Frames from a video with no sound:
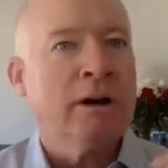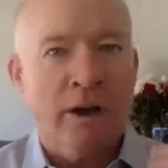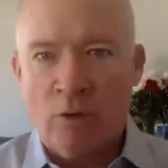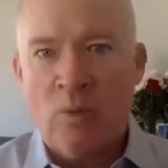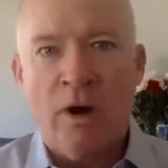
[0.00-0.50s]

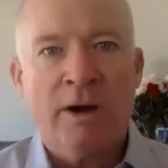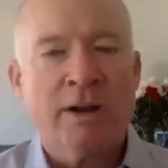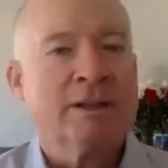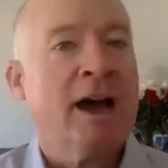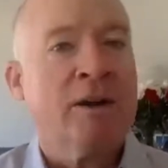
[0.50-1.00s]
one is
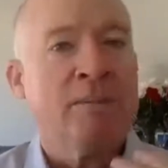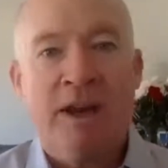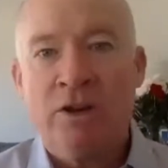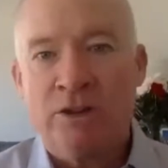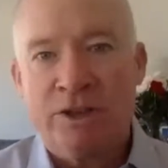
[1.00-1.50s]
how to make
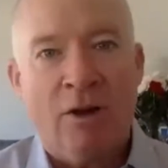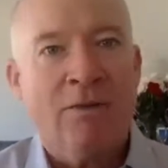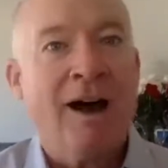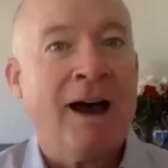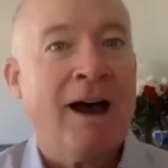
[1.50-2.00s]
yourself
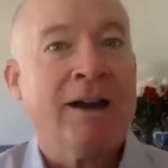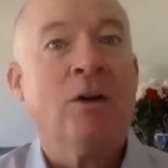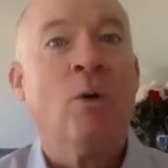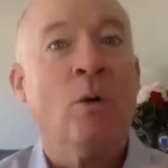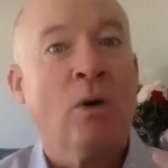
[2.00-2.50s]
hot
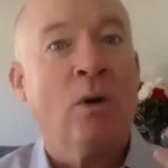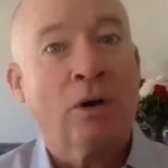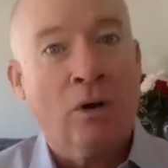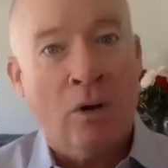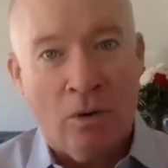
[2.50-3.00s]
or
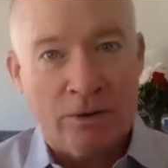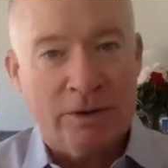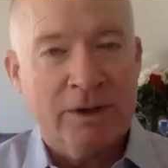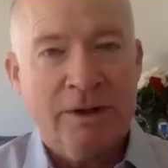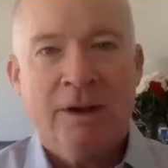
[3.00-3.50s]
cold
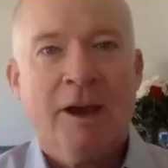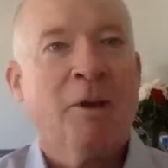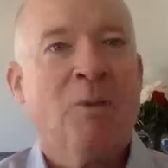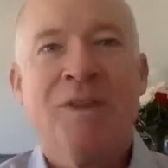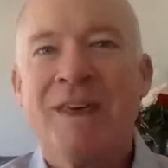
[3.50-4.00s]

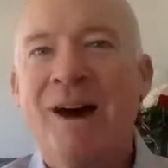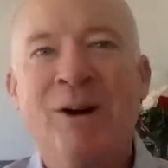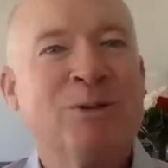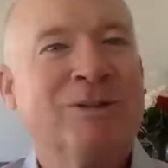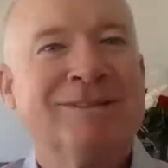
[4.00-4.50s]

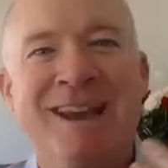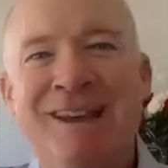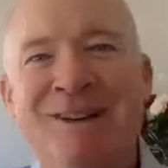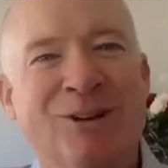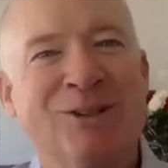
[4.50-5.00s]
without
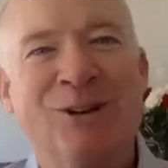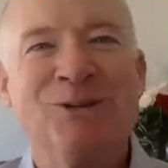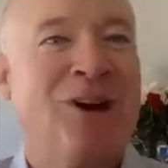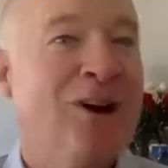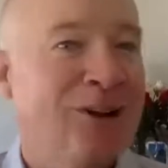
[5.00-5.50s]
taking your clothes
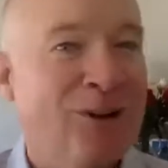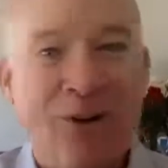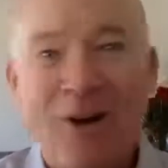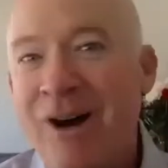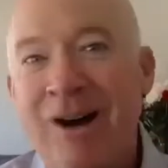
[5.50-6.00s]
on
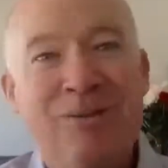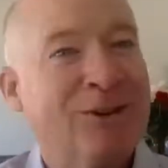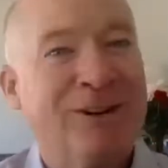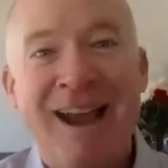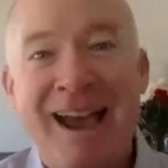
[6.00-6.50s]
or off
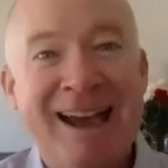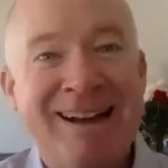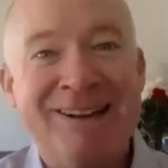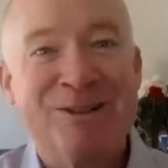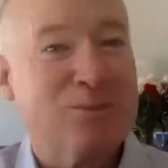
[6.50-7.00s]
or
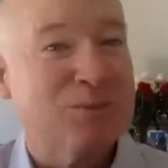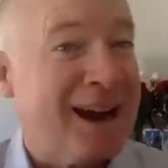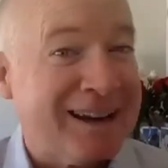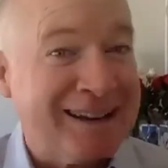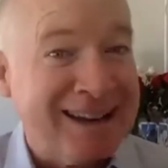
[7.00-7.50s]
adding or
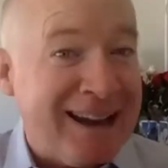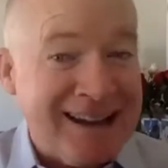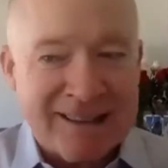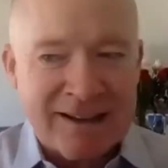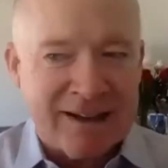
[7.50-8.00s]
subtracting
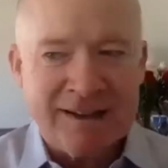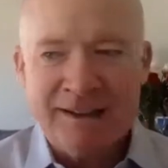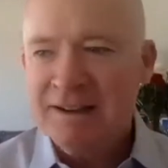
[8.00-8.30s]
anything.